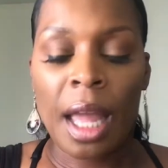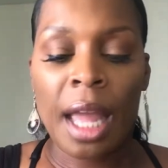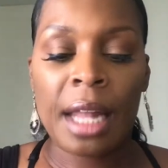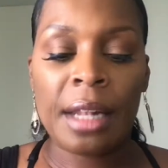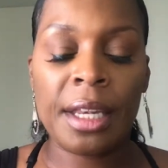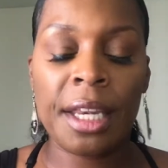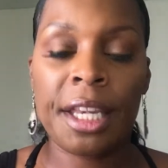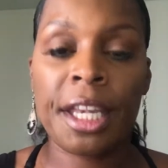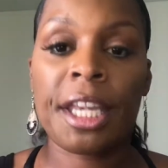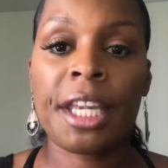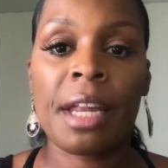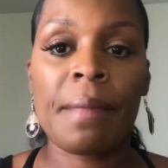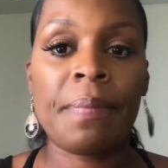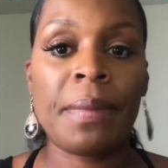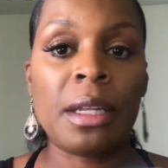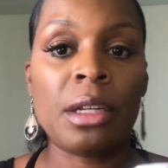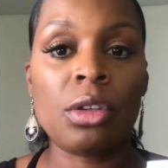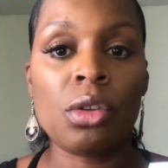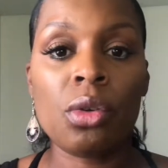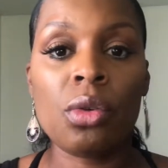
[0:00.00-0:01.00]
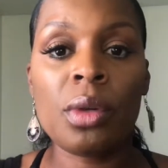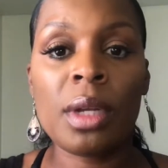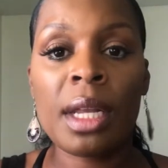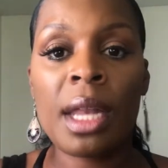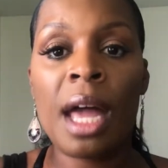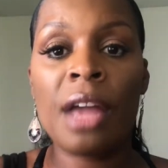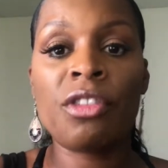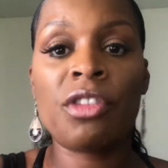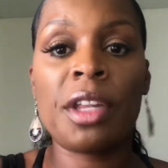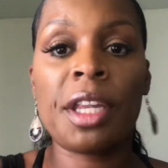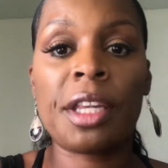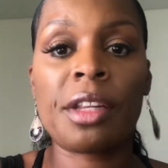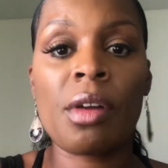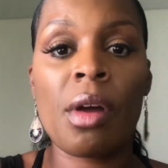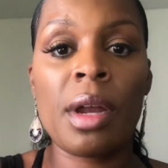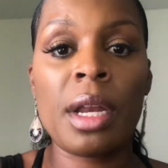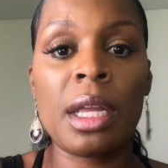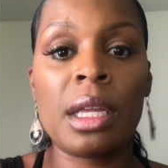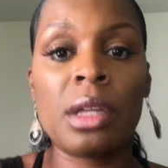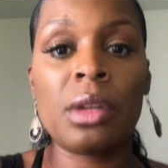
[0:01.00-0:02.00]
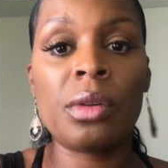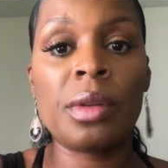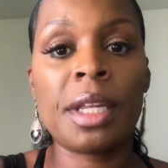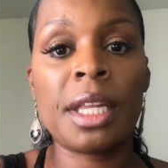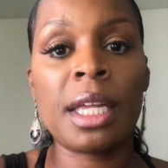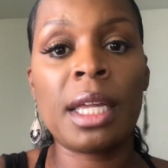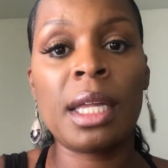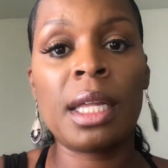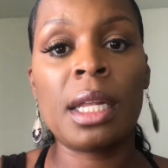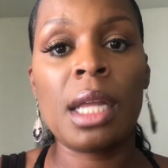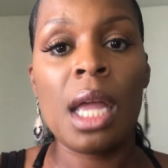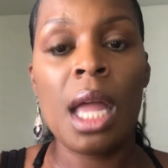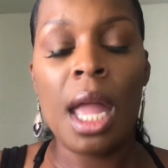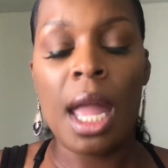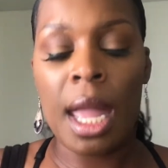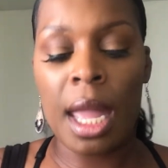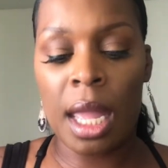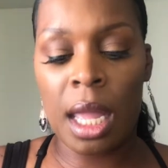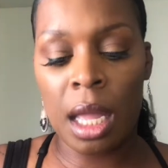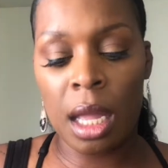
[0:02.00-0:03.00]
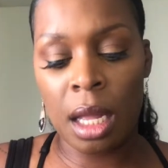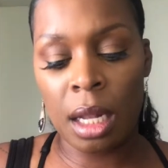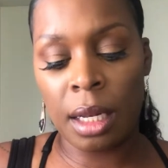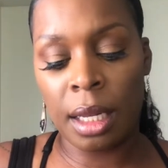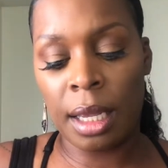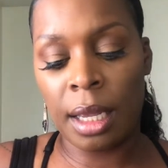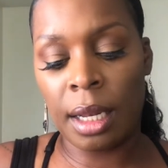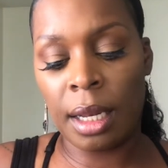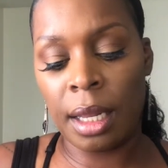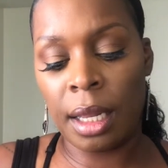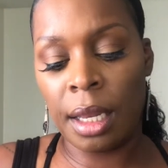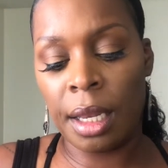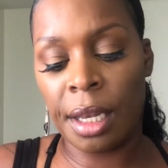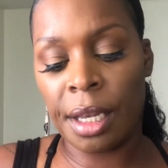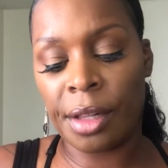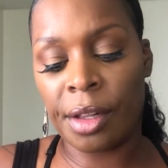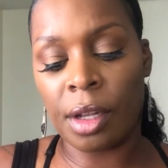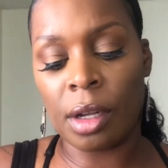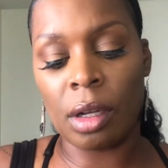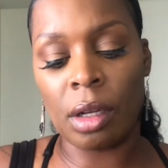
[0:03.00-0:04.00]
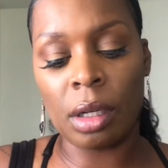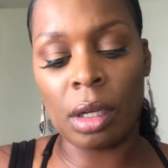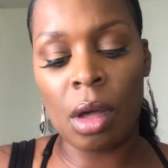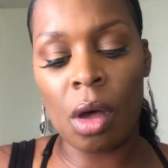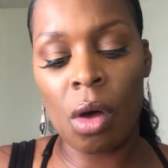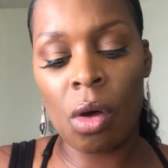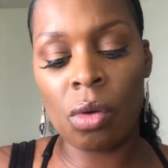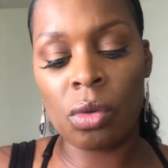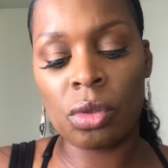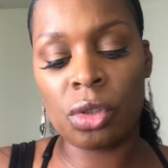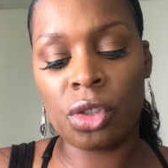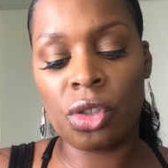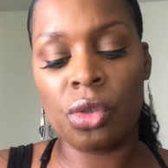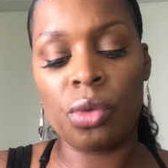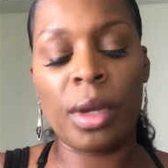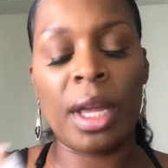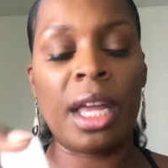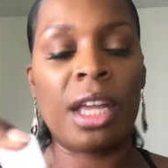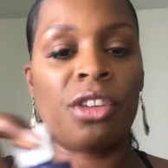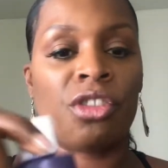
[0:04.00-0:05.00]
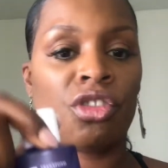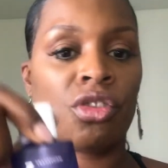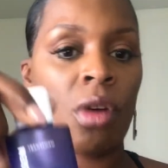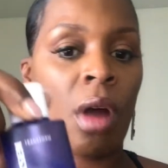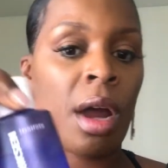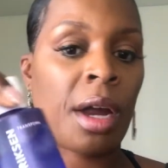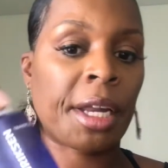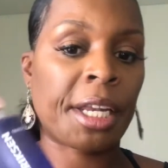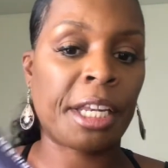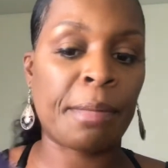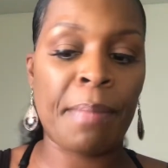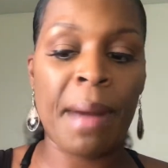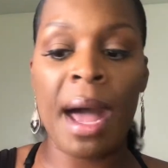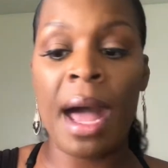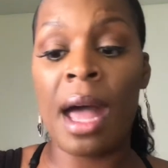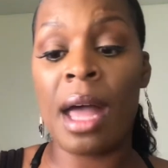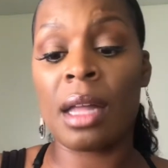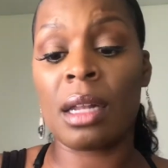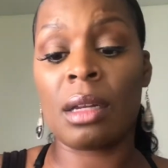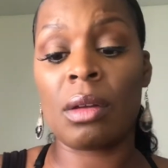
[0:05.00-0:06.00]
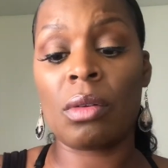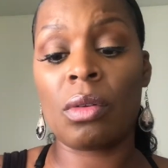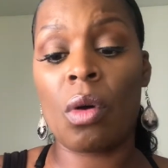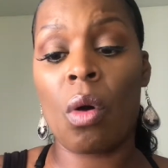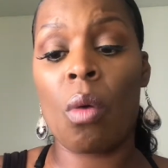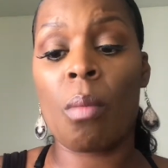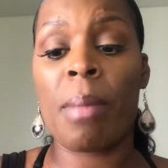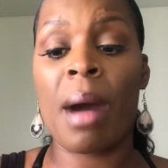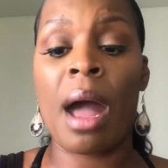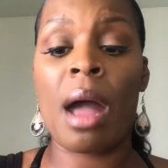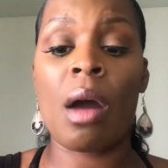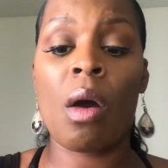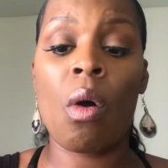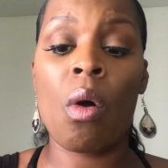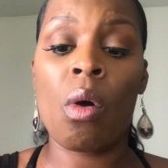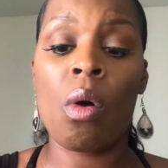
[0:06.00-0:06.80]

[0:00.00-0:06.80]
This is something new that I just started using, and it is the Glow 2H Dark Spot by